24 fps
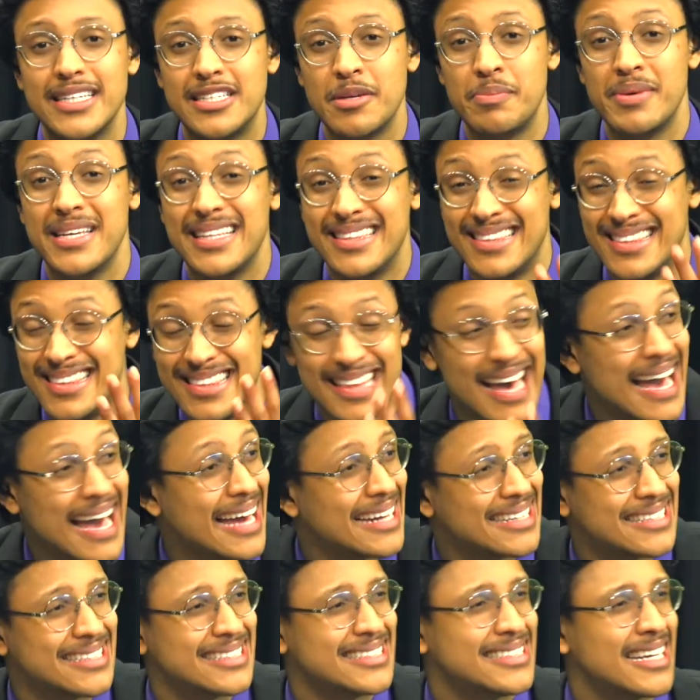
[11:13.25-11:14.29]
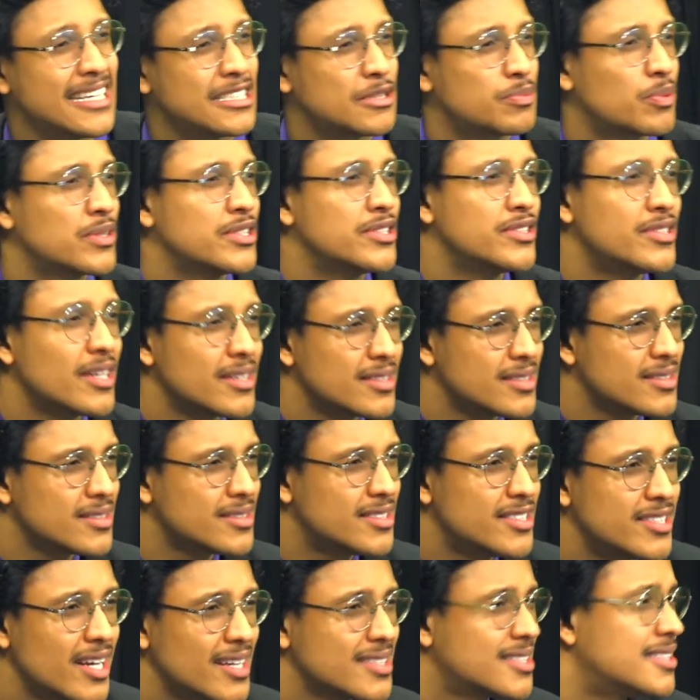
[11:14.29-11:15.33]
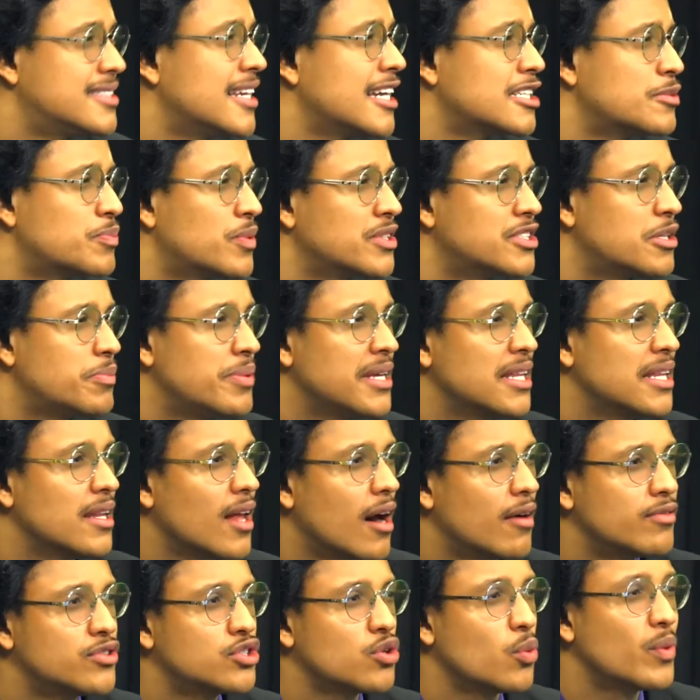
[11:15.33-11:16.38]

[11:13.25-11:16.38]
need to be that desperate. Just desperate to be loved.